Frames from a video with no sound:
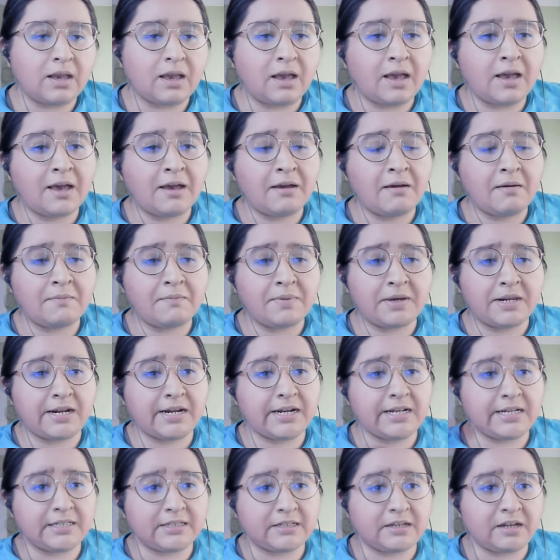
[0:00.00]
but
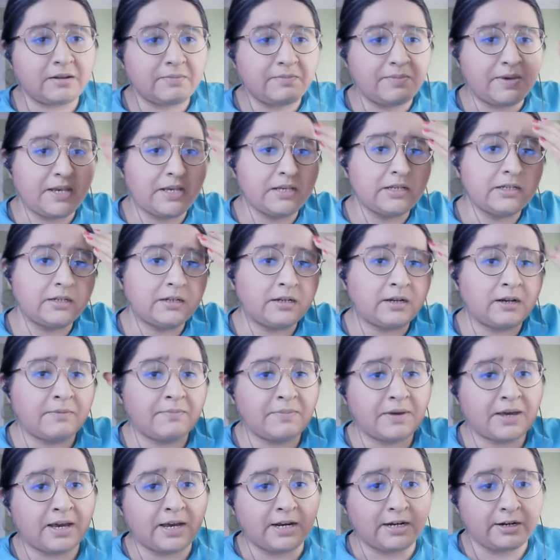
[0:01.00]
it is gonna be
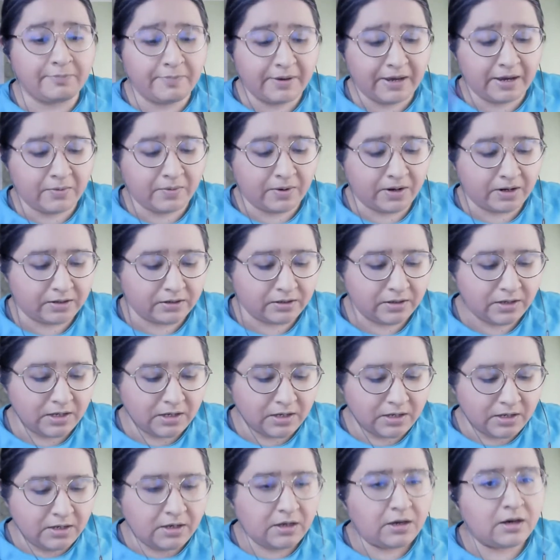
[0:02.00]
behind a paywall
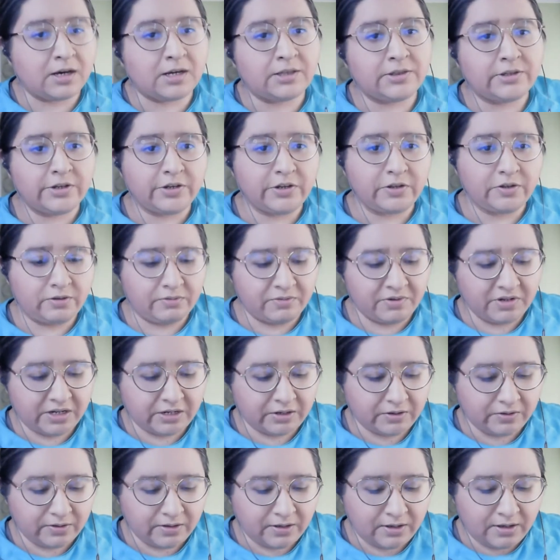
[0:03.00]
on their YouTube
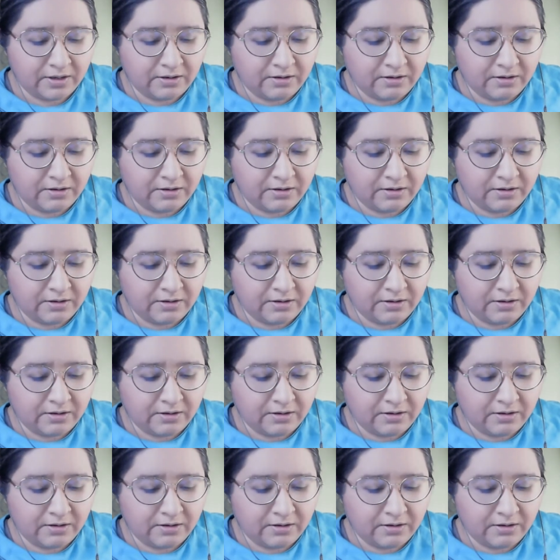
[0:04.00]
channel.